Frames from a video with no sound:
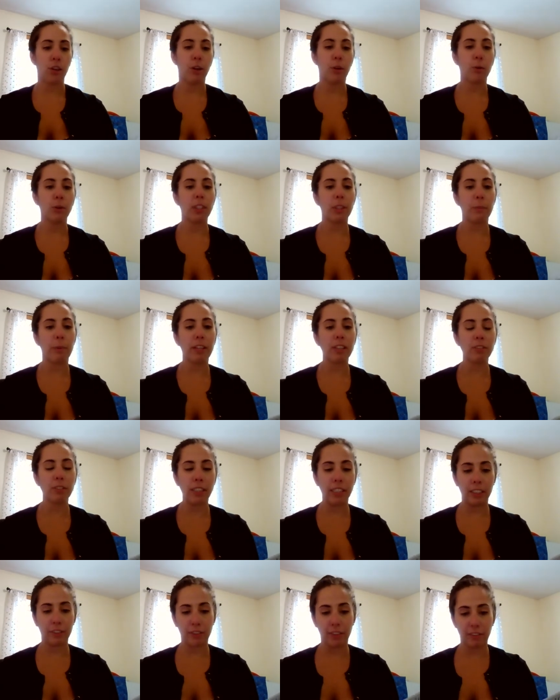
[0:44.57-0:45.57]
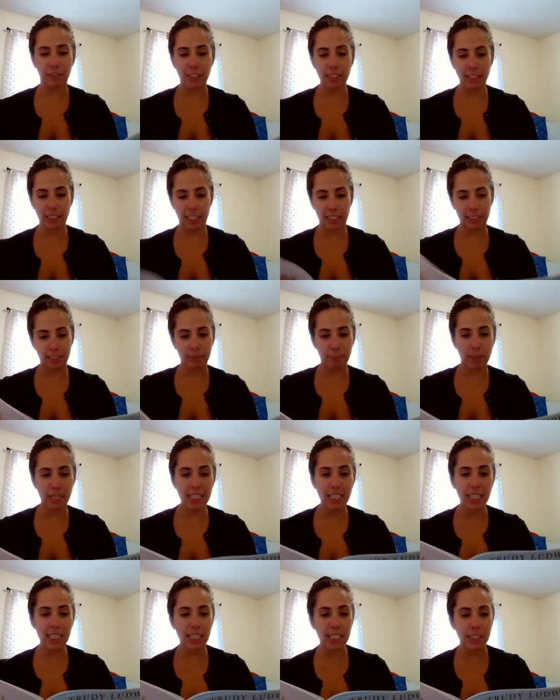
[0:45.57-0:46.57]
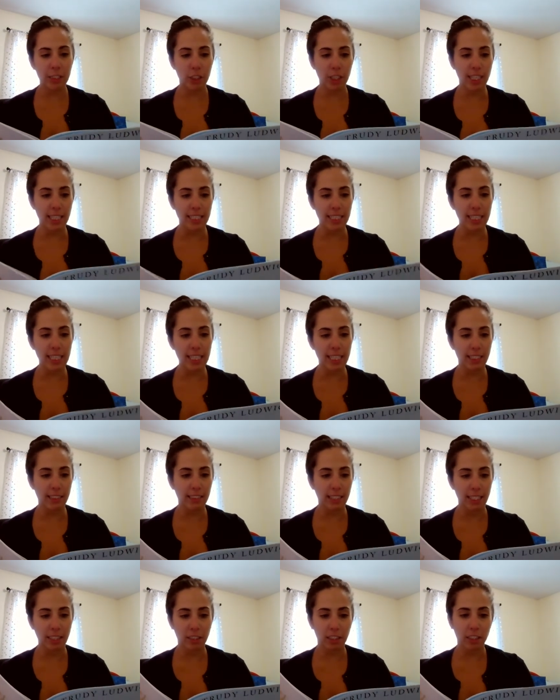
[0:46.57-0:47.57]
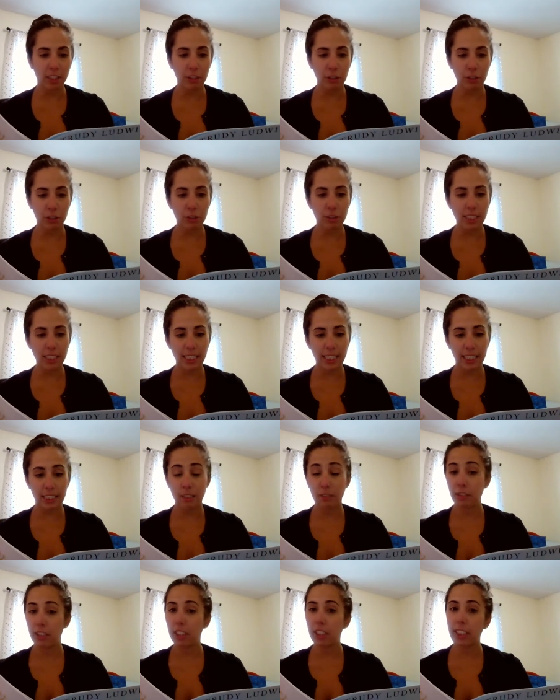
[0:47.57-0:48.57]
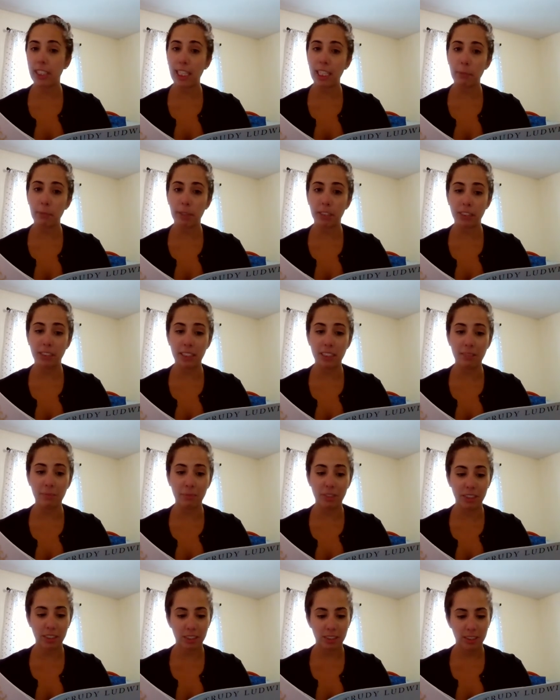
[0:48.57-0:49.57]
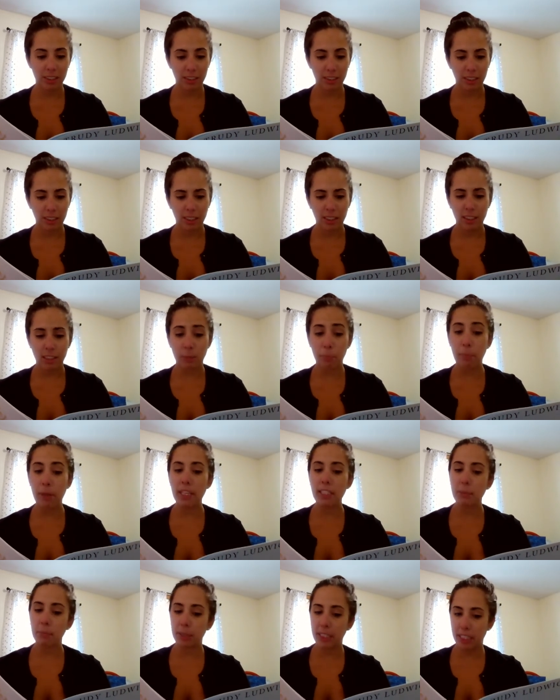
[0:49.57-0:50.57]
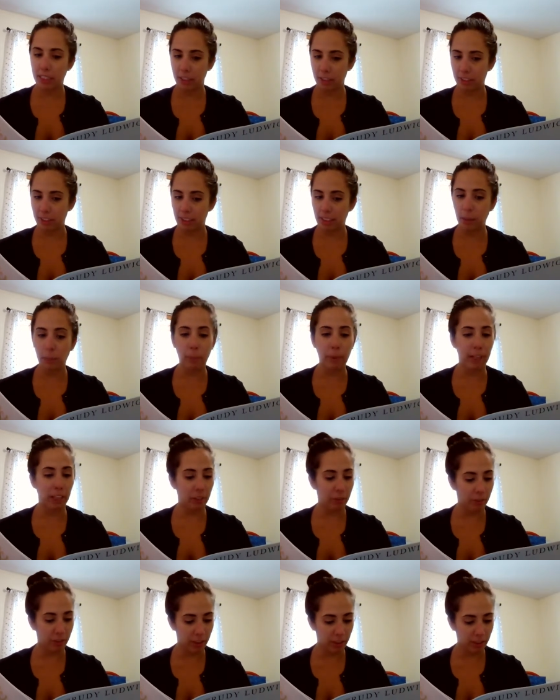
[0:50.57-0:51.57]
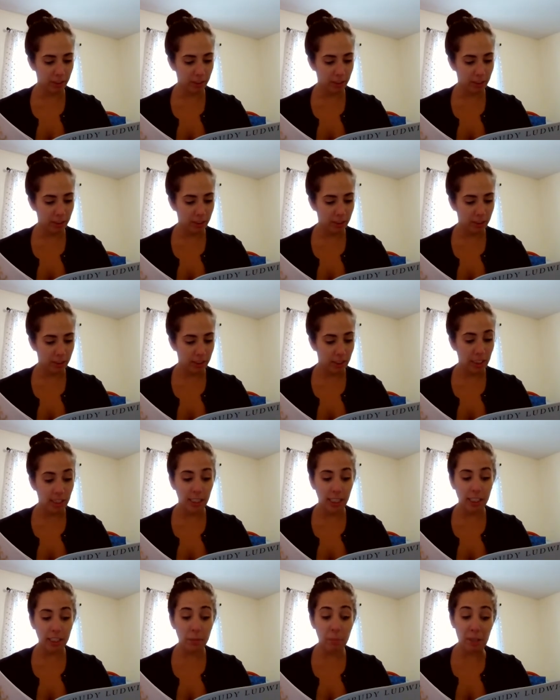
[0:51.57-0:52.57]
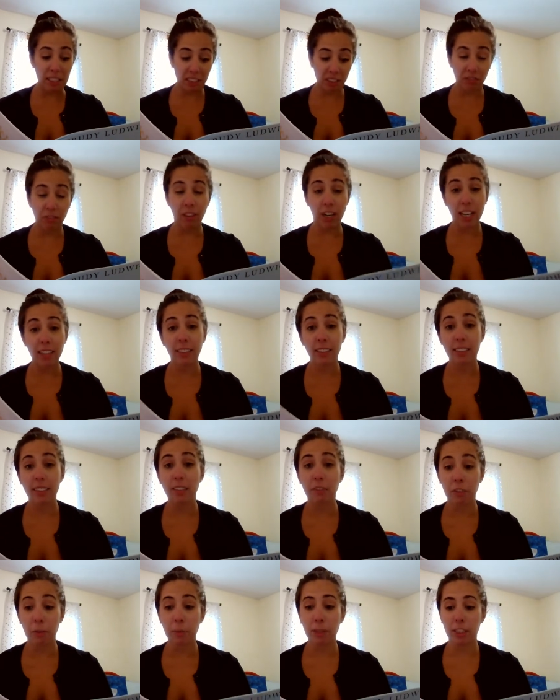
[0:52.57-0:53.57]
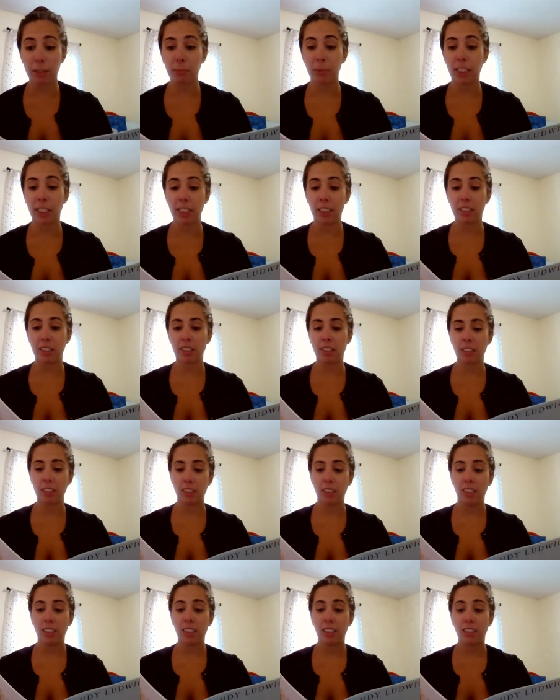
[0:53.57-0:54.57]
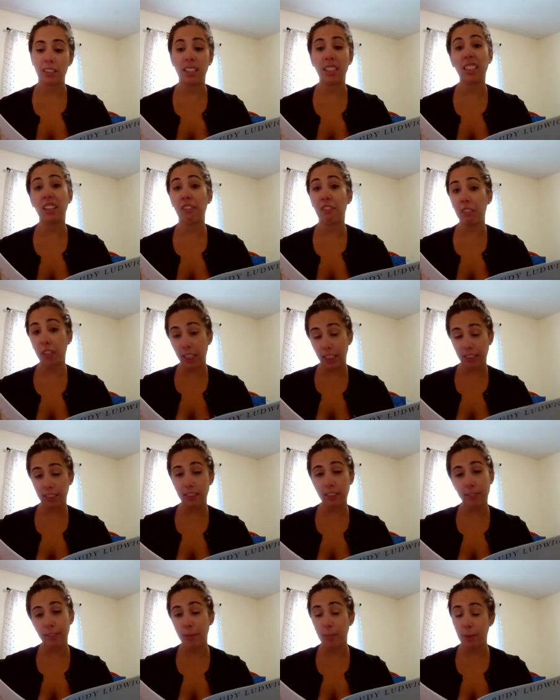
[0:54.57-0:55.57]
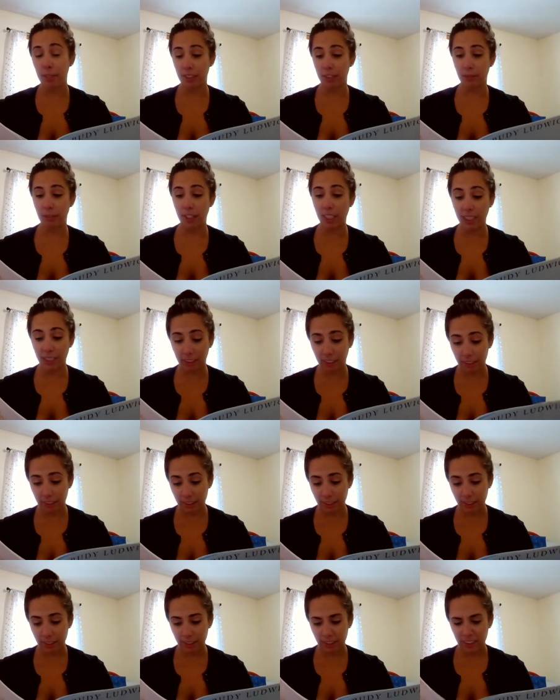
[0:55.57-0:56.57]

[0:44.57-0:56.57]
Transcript: When the bell rings for recess, Micah and JT take turns choosing kids for their kickball teams. The best players get picked first, then the best friends of the best players, then the friends of the best friends.